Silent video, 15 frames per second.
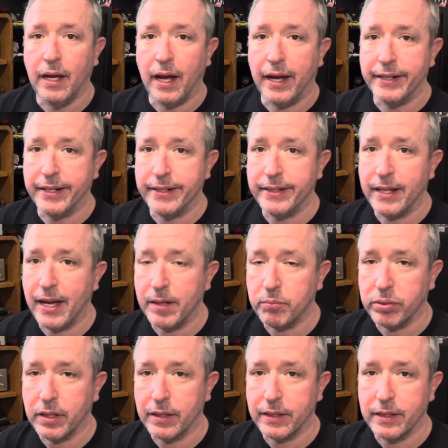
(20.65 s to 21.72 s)
I did not
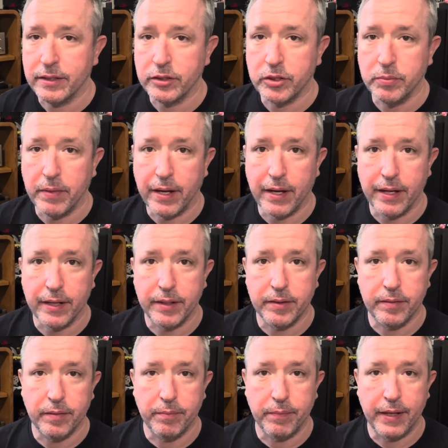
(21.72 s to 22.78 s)
plug it into
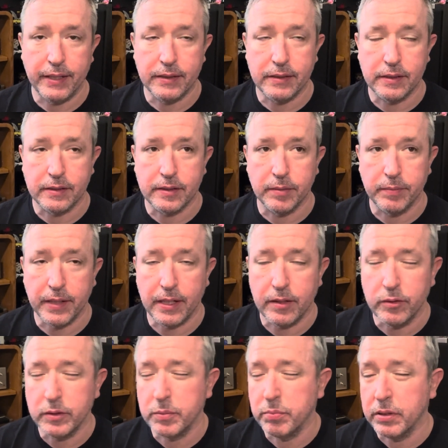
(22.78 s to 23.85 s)
my main system that it
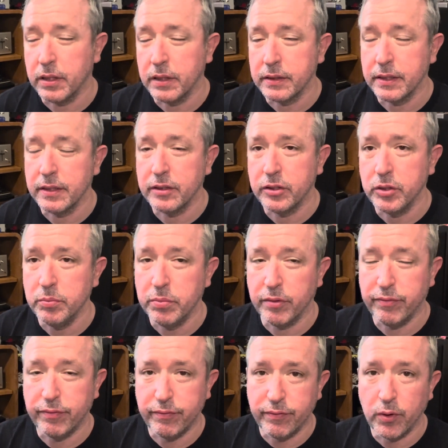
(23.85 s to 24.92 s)
was plugged into
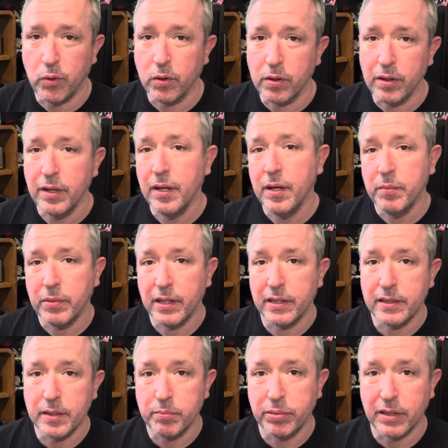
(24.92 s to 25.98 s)
before, but I
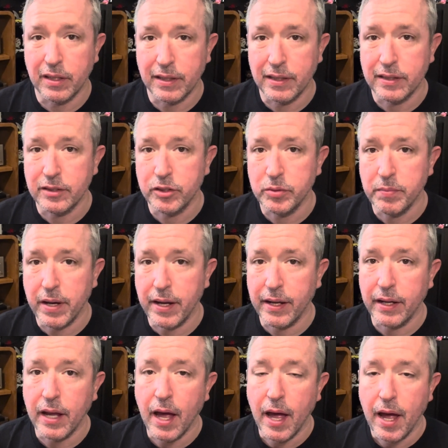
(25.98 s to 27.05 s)
did plug it into
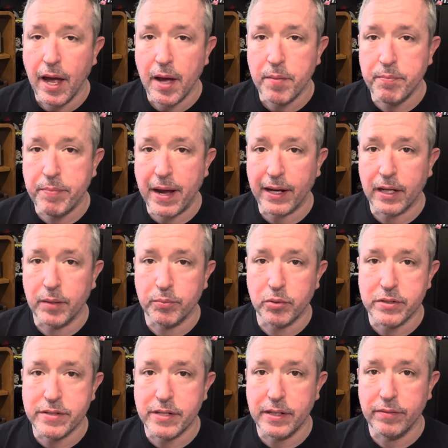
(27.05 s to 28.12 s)
my backup
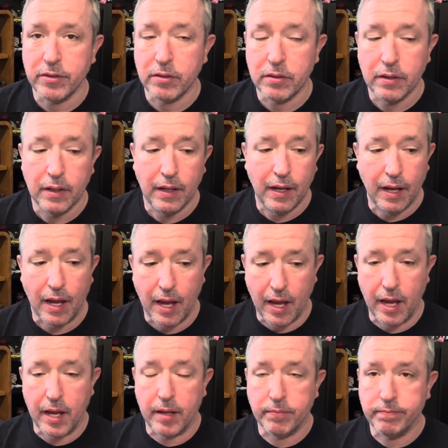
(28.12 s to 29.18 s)
receiver
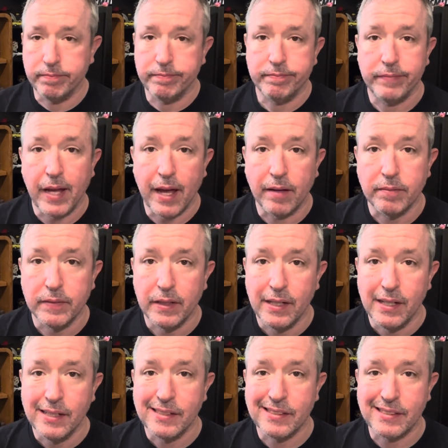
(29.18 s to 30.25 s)
and yeah,
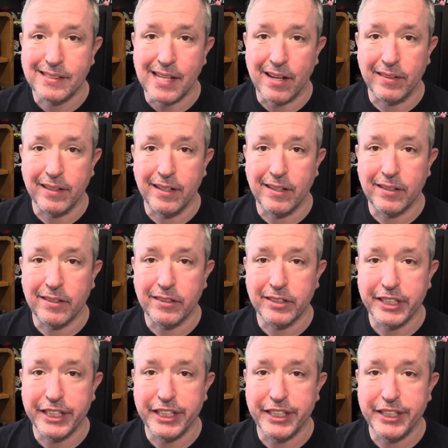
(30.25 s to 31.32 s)
sounded all
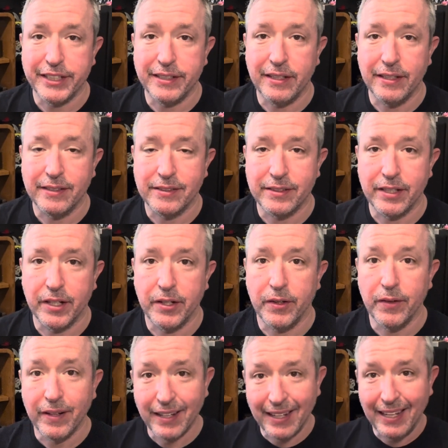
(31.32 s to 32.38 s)
good.
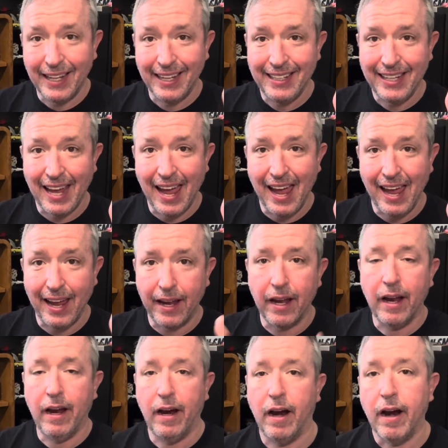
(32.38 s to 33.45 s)
So, yay.
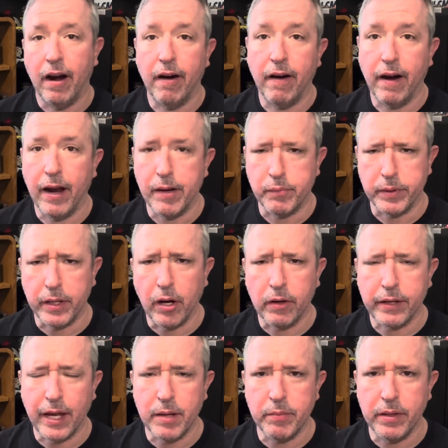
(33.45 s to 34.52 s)
All right, but y'all
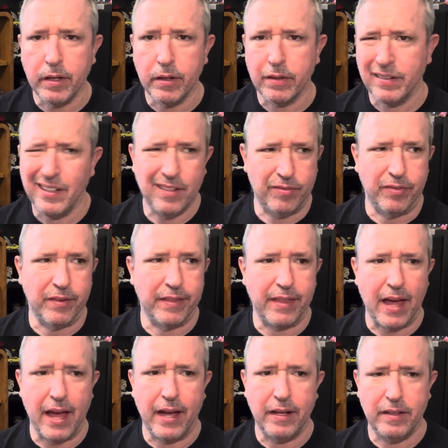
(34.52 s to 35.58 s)
came here not for
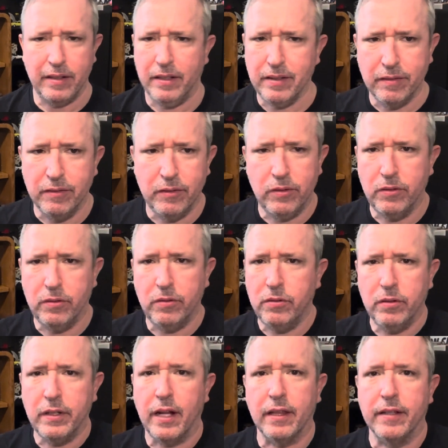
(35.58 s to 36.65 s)
that.
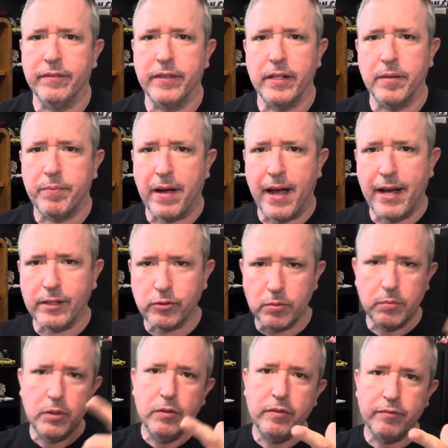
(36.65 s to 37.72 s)
We're not living in the past, we're
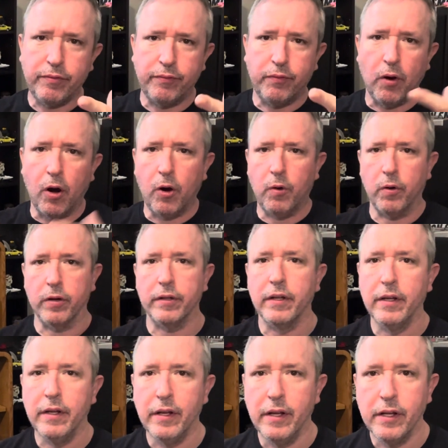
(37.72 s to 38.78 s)
moving forward.
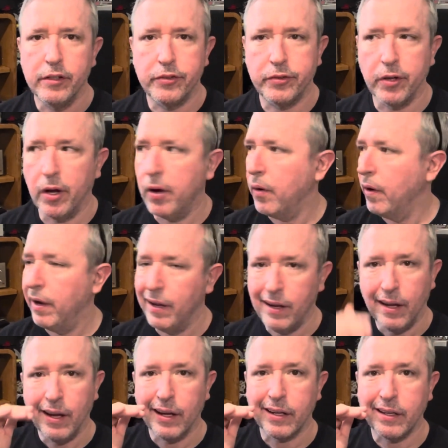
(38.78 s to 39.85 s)
So,
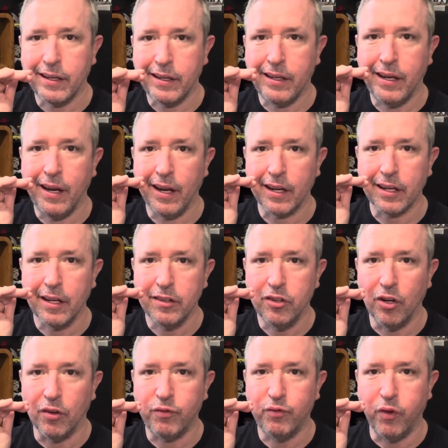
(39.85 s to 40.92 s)
kick
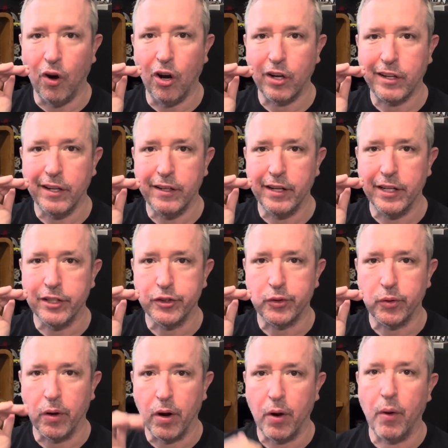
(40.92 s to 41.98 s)
the fucking
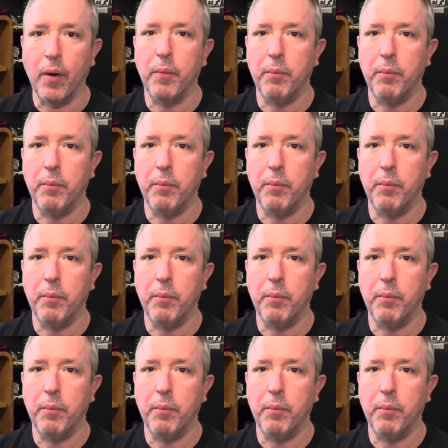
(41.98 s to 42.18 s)
intro.